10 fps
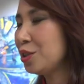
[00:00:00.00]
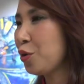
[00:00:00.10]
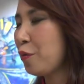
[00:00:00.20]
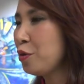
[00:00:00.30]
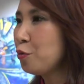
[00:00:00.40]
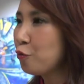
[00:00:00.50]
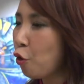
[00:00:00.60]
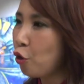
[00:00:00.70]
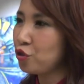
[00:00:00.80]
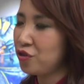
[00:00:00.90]
So every
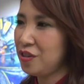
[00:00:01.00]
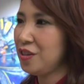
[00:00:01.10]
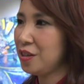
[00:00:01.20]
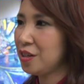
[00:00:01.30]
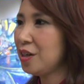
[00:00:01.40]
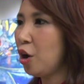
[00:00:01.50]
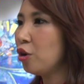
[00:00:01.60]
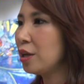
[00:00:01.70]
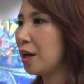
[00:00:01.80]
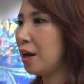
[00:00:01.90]
wall you see here,
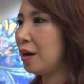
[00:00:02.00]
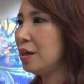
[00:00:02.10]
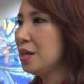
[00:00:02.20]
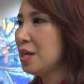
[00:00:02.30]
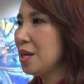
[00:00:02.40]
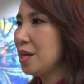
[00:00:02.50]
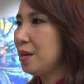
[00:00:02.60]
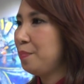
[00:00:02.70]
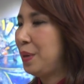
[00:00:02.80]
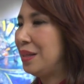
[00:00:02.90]
all are
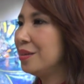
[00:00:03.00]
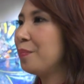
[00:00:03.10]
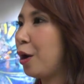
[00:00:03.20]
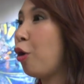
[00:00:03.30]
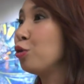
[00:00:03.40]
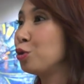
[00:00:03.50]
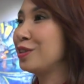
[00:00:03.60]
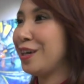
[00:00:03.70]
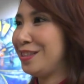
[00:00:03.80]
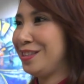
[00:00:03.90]
painted by all
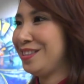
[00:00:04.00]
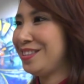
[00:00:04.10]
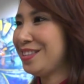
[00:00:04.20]
local artists.